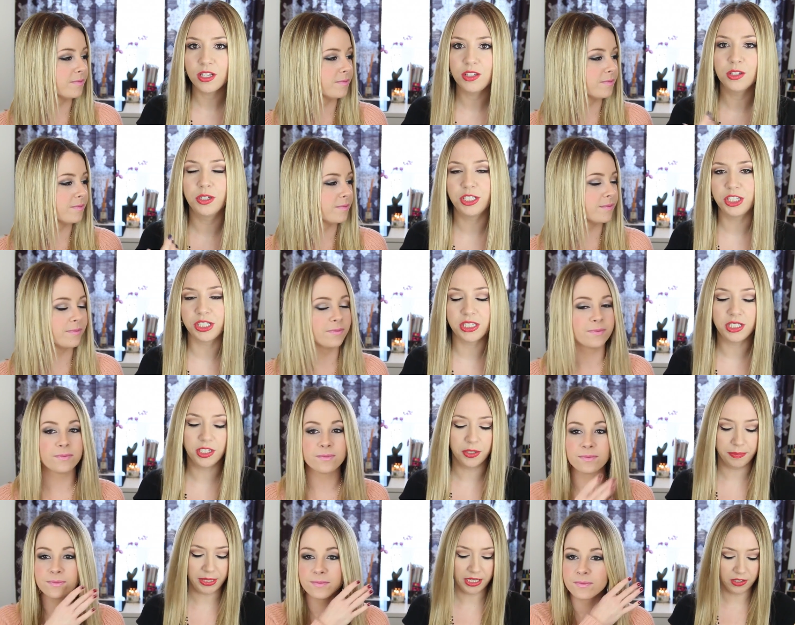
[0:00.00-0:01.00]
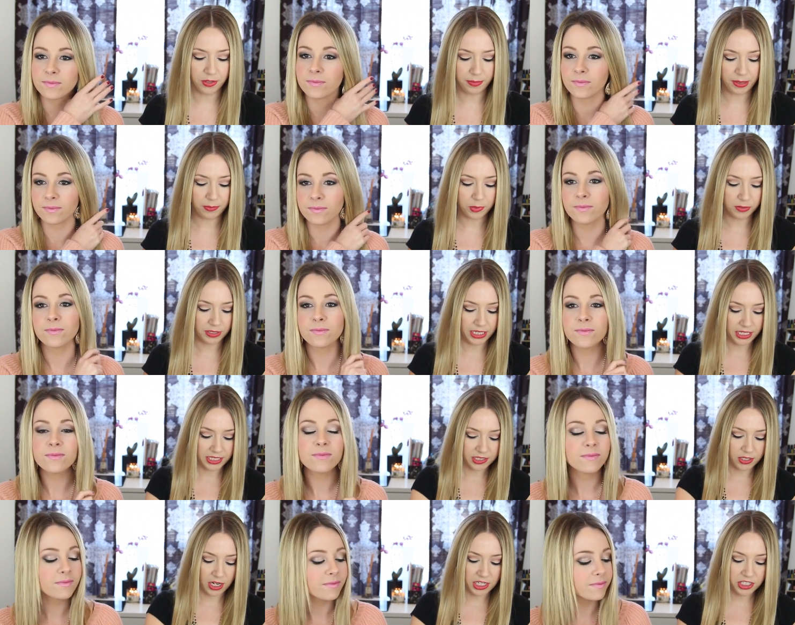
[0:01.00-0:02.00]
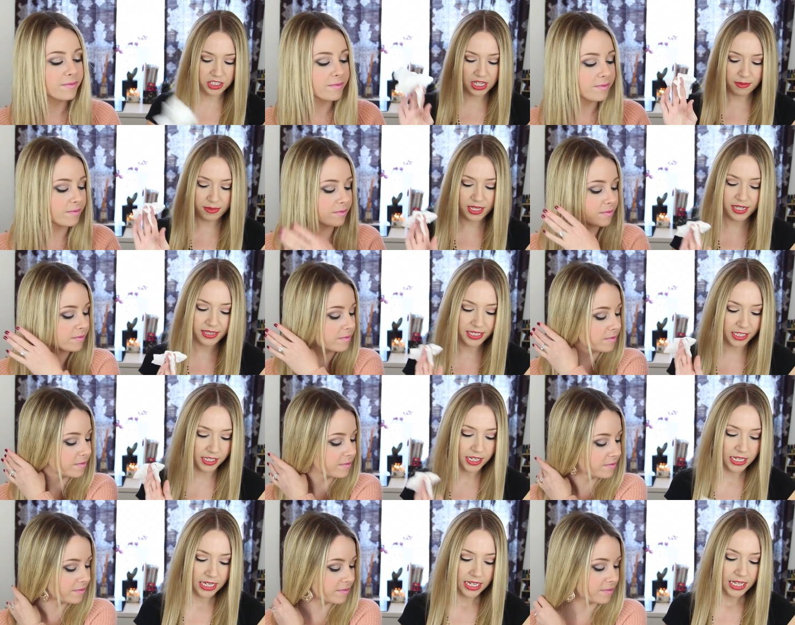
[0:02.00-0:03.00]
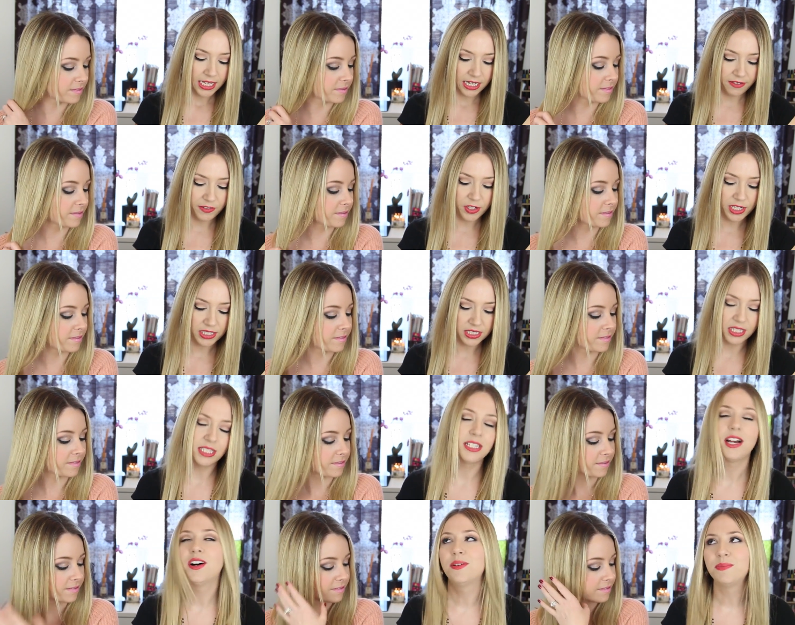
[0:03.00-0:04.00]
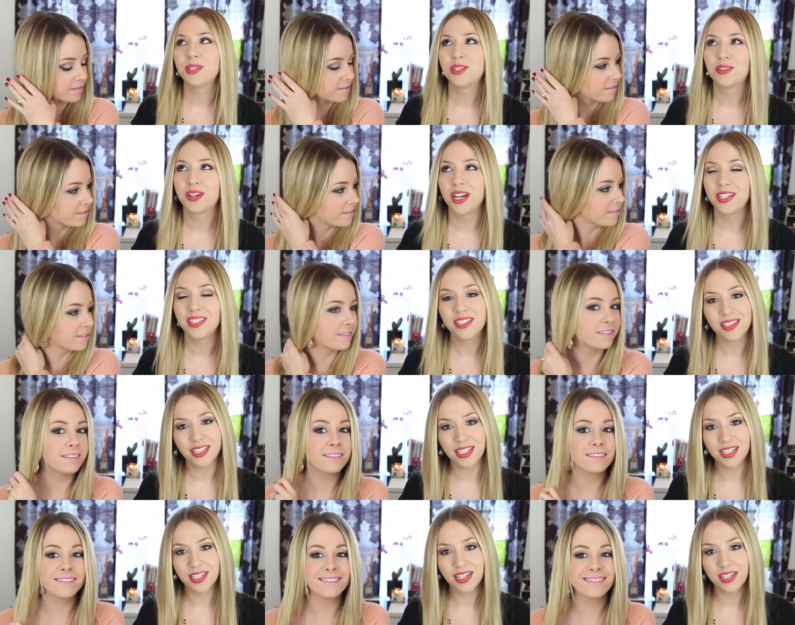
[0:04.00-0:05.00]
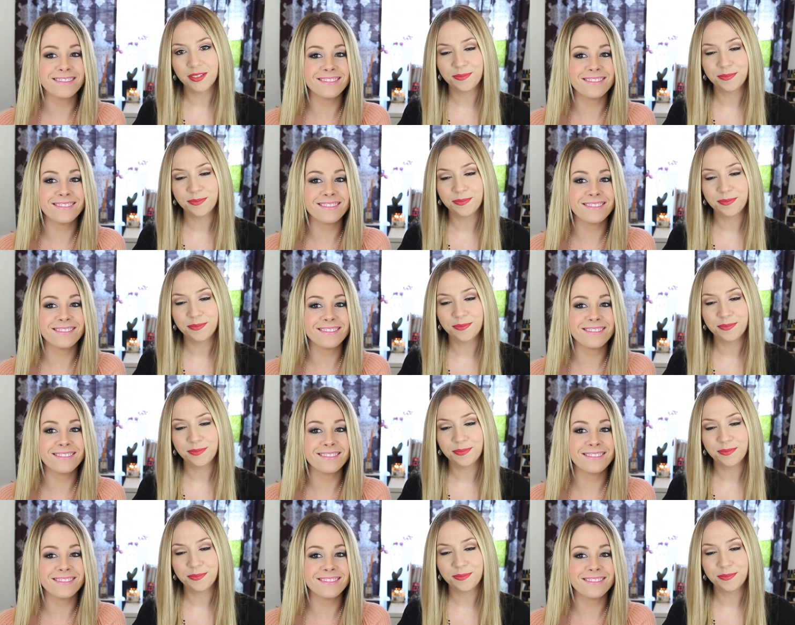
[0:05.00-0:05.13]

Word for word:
Speaker 1: so it just, you know, made a little bit more runny. So I just kept that in there. And if you guys can tell, I'm still kind of sick.